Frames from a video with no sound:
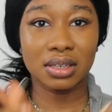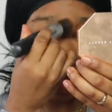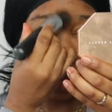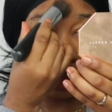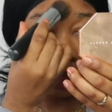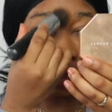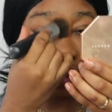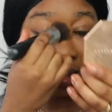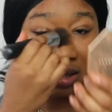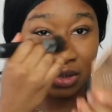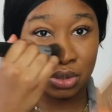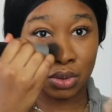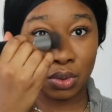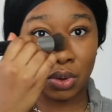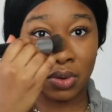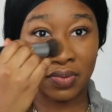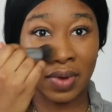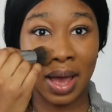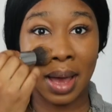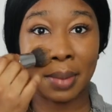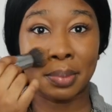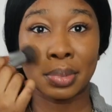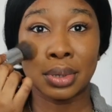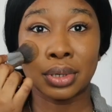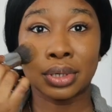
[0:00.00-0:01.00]
And this sort of
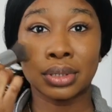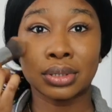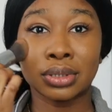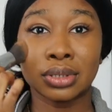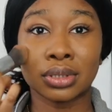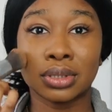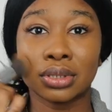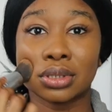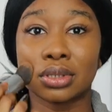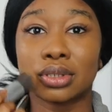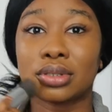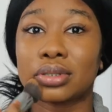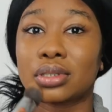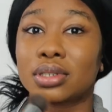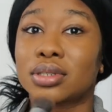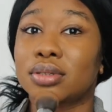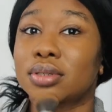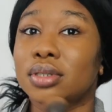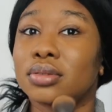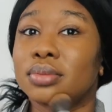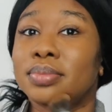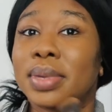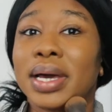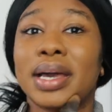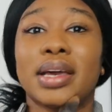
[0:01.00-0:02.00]
happened
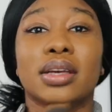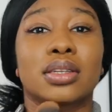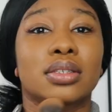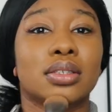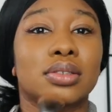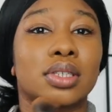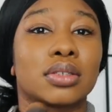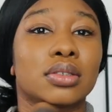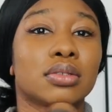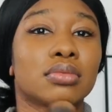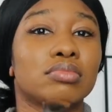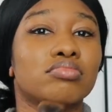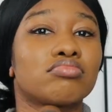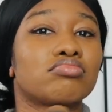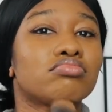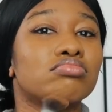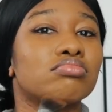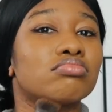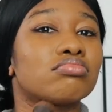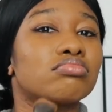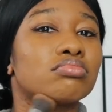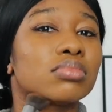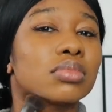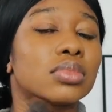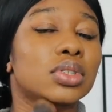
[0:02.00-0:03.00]
by accident.
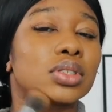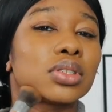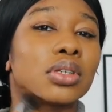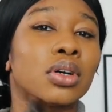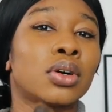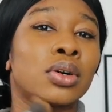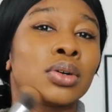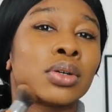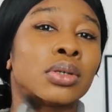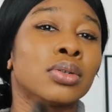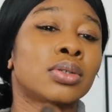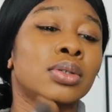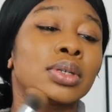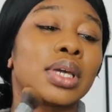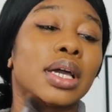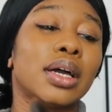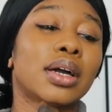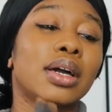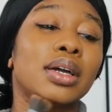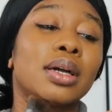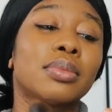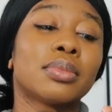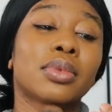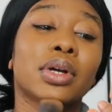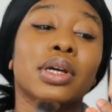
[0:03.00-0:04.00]
So yeah,
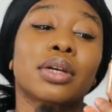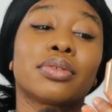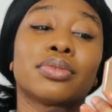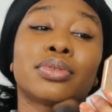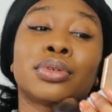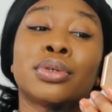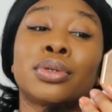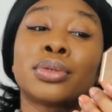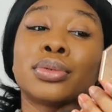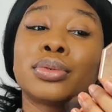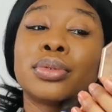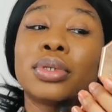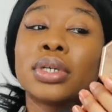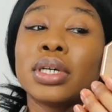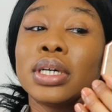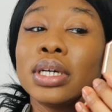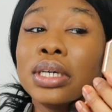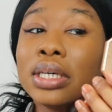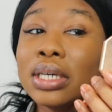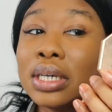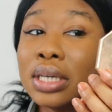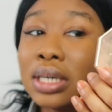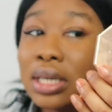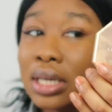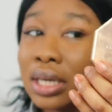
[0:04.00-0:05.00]
I am grateful.
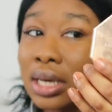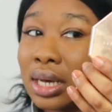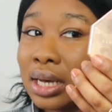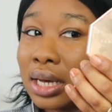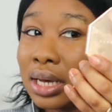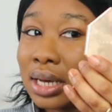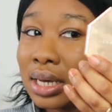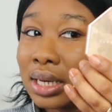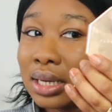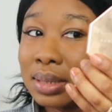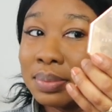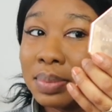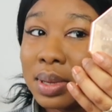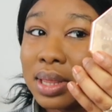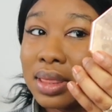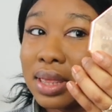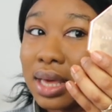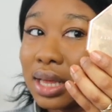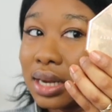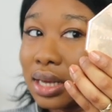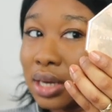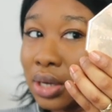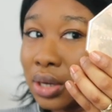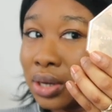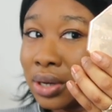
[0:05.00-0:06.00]
But
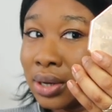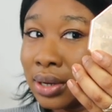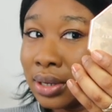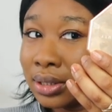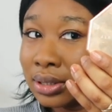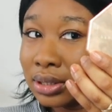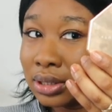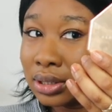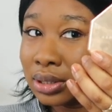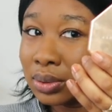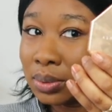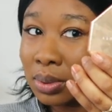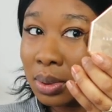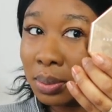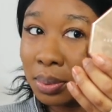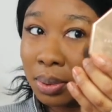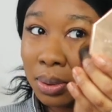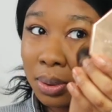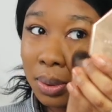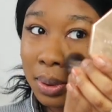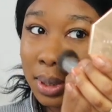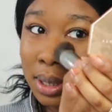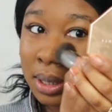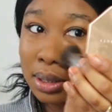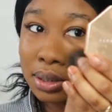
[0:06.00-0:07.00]
then it got to a
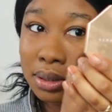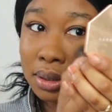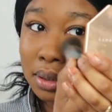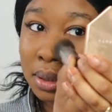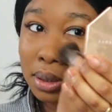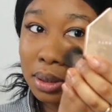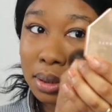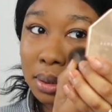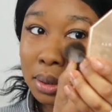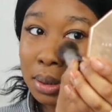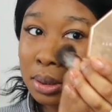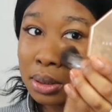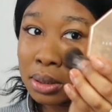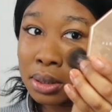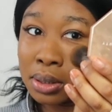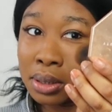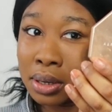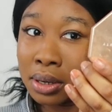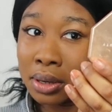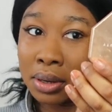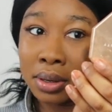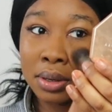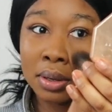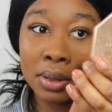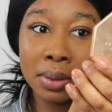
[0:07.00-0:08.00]
point, you
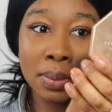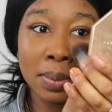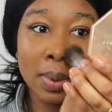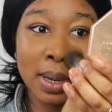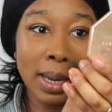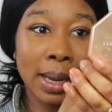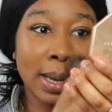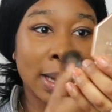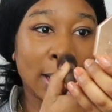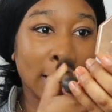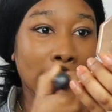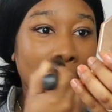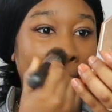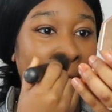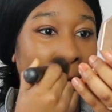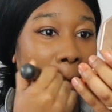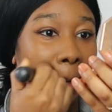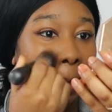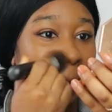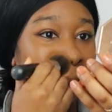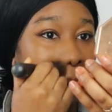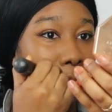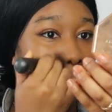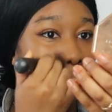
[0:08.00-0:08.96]
know, where